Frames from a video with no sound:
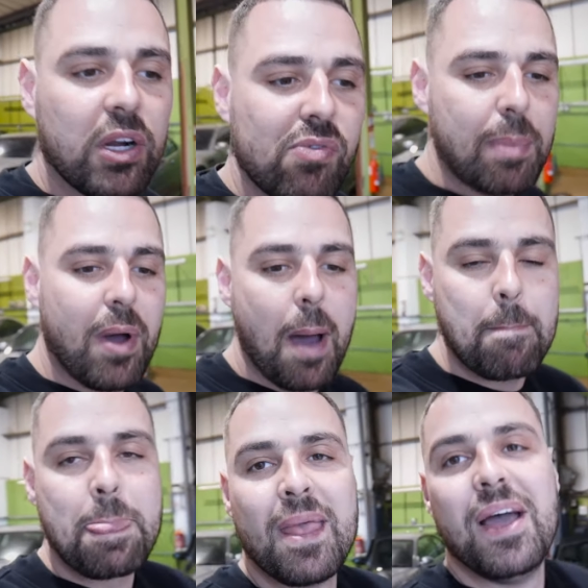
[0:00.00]
I'm gonna wrap it
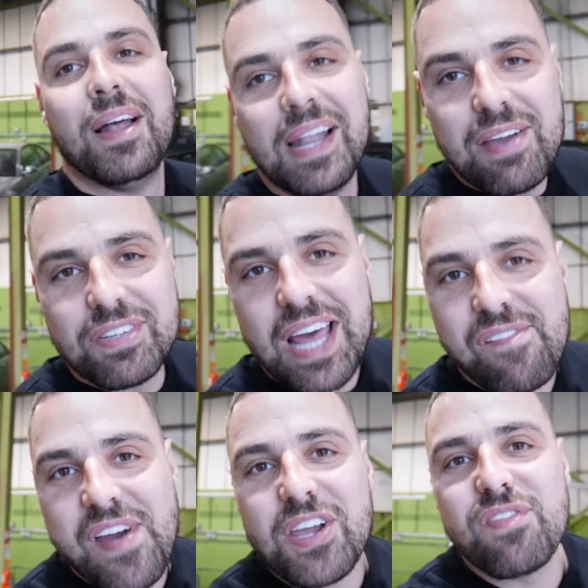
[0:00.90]
up, leave it at
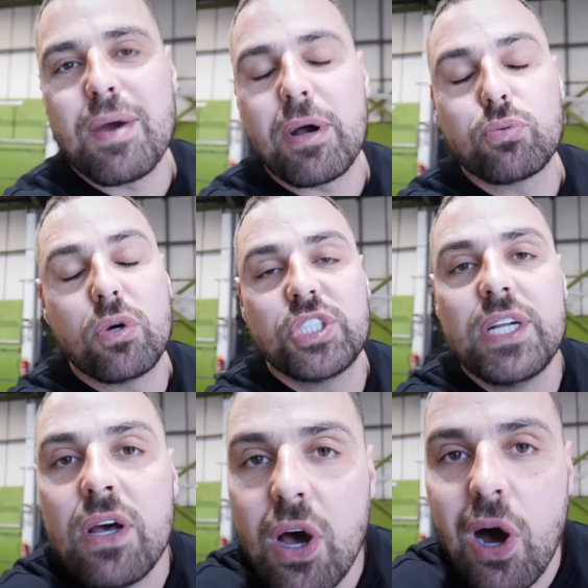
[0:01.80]
that. Thank you very much for watching.